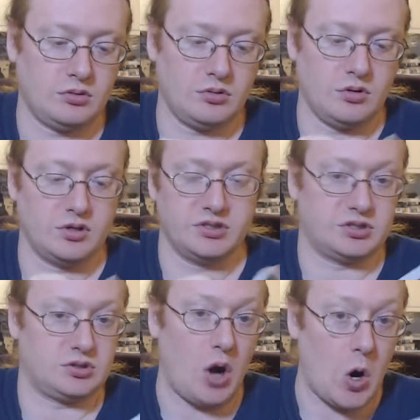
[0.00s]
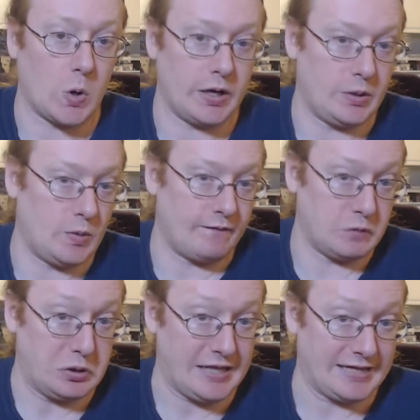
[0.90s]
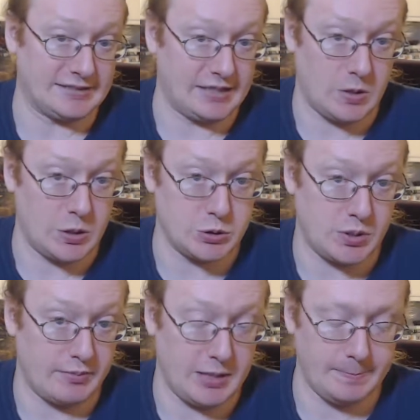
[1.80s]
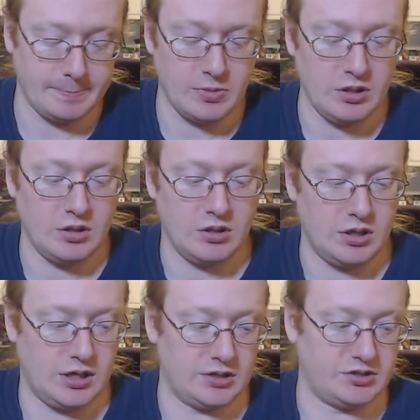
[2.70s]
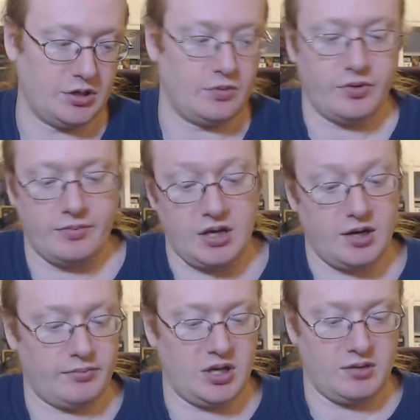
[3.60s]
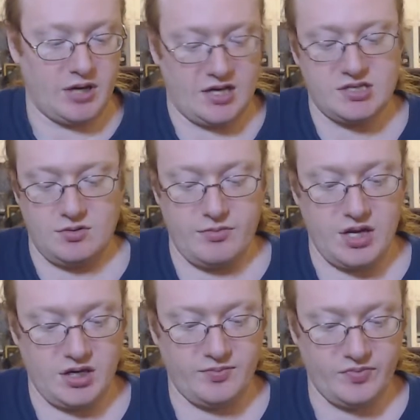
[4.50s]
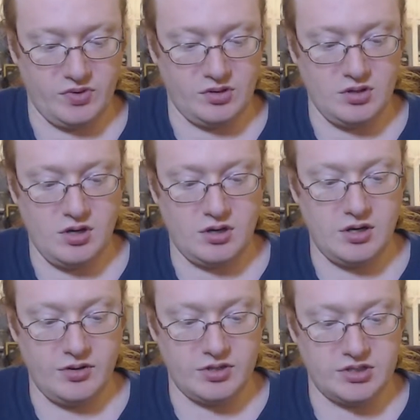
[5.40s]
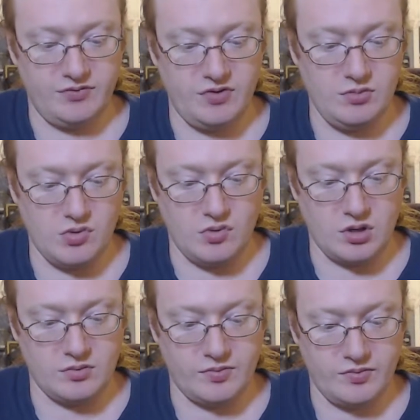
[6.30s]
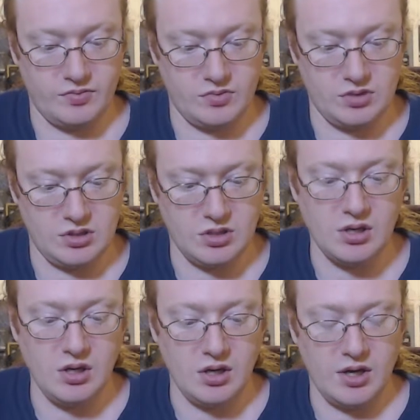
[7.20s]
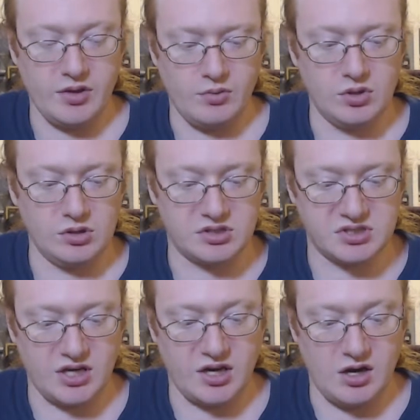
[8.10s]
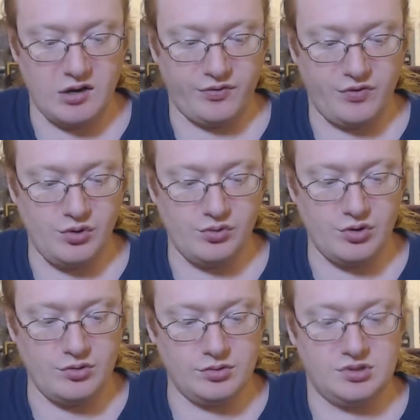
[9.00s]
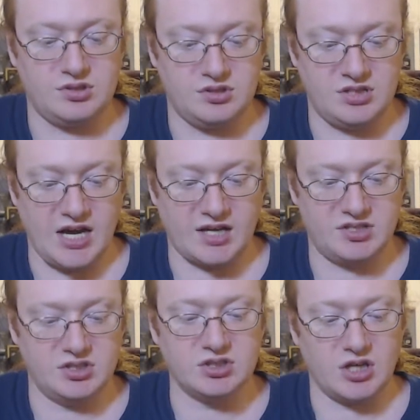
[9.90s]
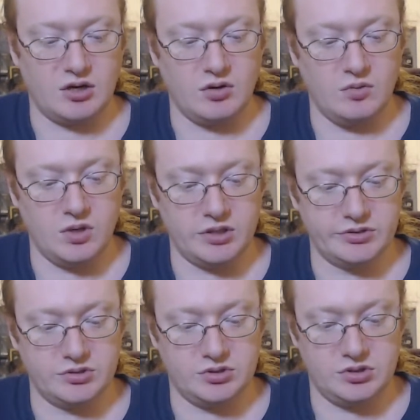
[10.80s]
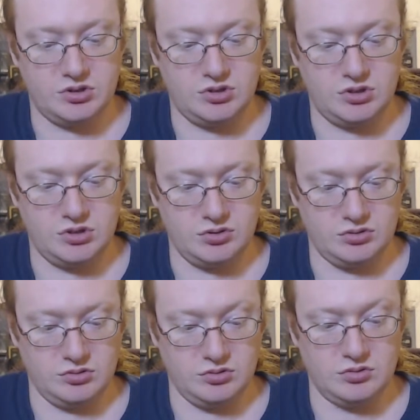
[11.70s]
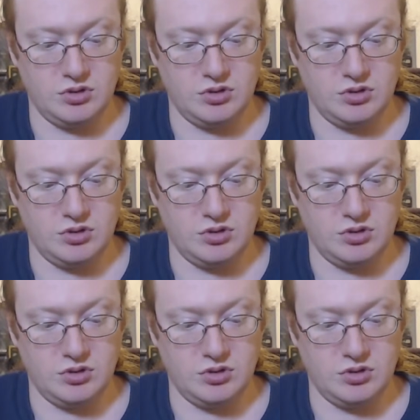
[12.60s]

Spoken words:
or it's already one for the last scenario is what I mean. So there might not be any past or any. Oh, no, there's a few more. And then what looks like a few new decks in general. 1, 2,